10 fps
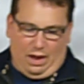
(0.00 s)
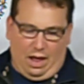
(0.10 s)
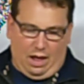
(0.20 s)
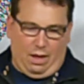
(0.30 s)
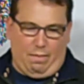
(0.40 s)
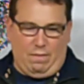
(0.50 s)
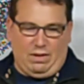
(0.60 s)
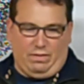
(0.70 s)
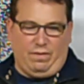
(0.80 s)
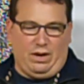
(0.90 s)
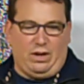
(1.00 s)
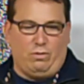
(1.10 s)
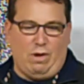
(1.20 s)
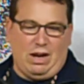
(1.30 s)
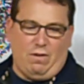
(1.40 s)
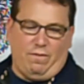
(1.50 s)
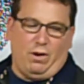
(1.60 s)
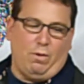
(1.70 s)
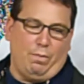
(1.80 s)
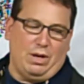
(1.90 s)
Um, it's a very good radio,
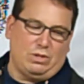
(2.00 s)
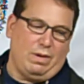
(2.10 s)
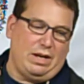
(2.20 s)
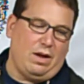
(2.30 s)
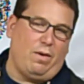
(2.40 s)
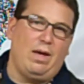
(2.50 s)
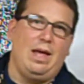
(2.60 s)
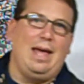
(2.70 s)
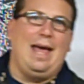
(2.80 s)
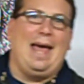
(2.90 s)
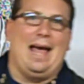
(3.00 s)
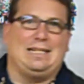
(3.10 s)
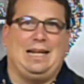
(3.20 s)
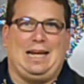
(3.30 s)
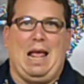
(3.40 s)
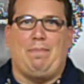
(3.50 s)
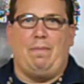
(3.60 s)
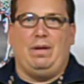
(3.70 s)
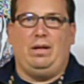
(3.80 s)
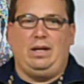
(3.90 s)
very robust radio, has a lot of
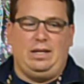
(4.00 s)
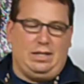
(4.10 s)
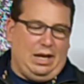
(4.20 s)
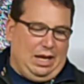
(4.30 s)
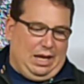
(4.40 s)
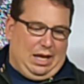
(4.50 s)
capabilities.